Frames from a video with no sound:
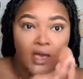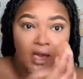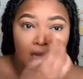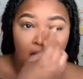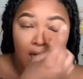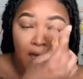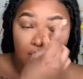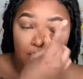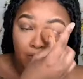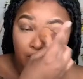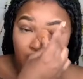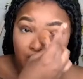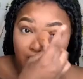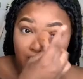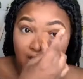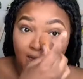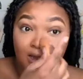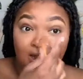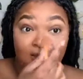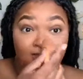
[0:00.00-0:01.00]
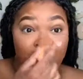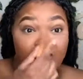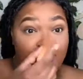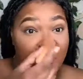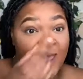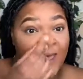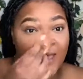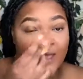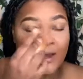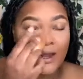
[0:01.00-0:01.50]
I really love
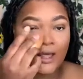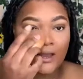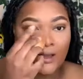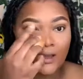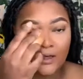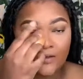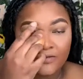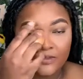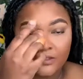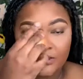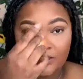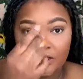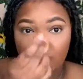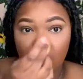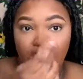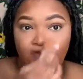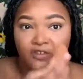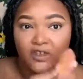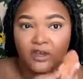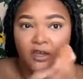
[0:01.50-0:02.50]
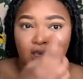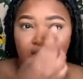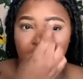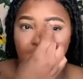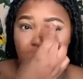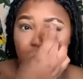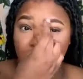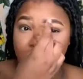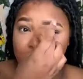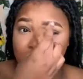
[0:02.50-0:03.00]
that, and I love to see her
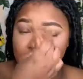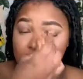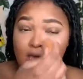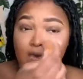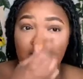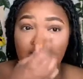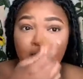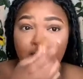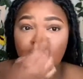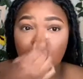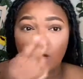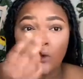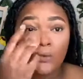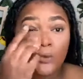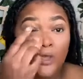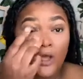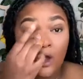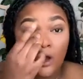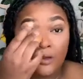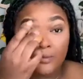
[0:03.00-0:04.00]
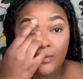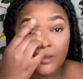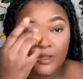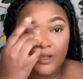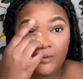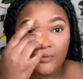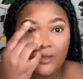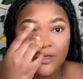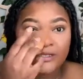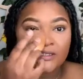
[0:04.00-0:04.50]
videos. You know, we are
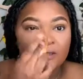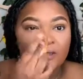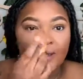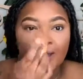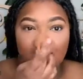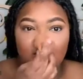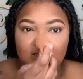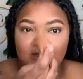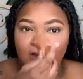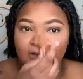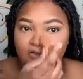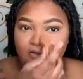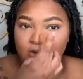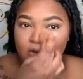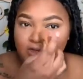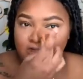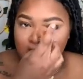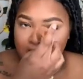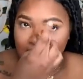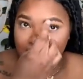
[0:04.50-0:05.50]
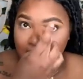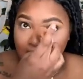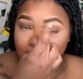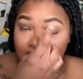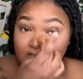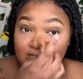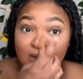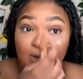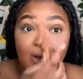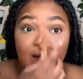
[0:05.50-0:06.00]
plant-based now, so of course I love
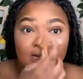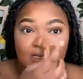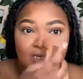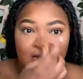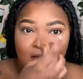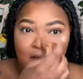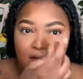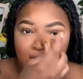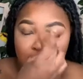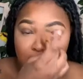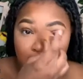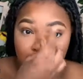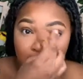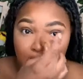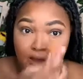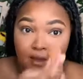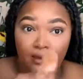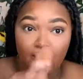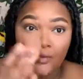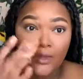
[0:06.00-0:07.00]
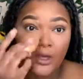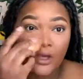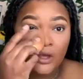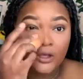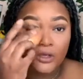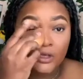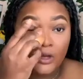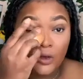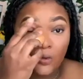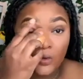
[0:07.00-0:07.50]
to watch
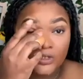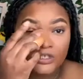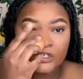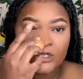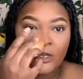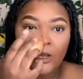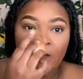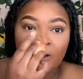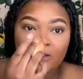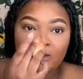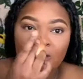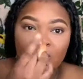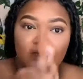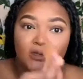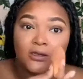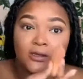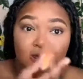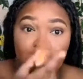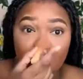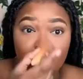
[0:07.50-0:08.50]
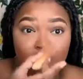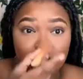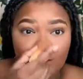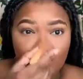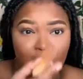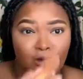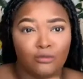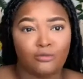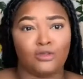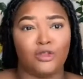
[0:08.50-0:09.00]
you know, what she loves to cook, you
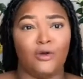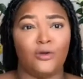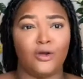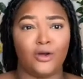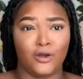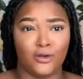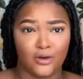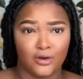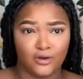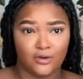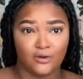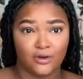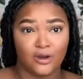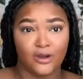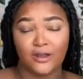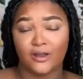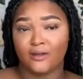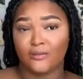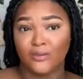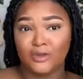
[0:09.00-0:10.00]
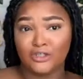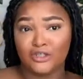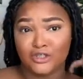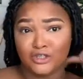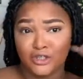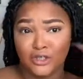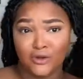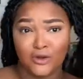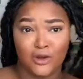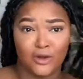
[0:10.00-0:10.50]
know, throwing on the grill, what she
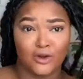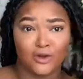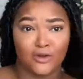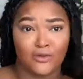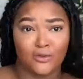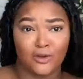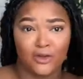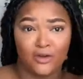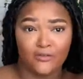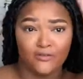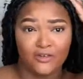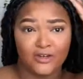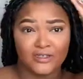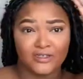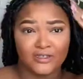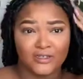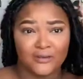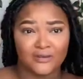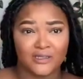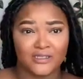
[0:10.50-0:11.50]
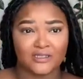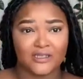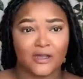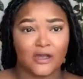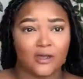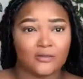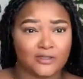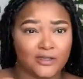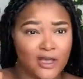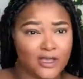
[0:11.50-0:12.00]
throwing on the grill for the
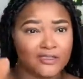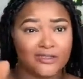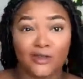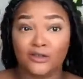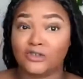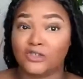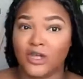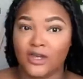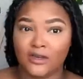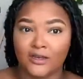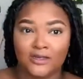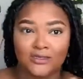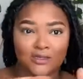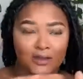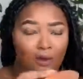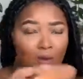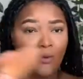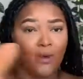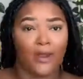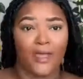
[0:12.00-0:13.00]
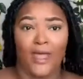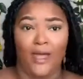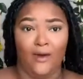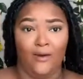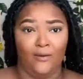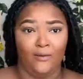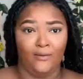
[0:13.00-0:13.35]
summertime. So I told y'all, it's just gonna work out.